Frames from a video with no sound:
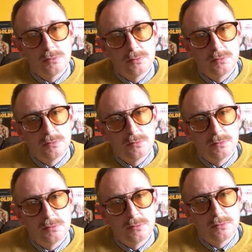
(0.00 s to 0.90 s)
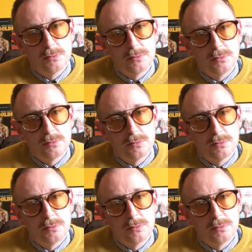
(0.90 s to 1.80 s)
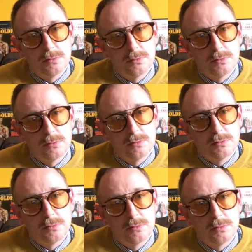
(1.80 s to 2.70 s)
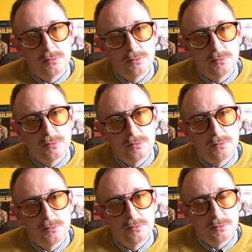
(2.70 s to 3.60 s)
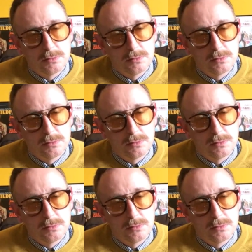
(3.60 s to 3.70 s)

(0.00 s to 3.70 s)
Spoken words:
No words are spoken by the person on screen.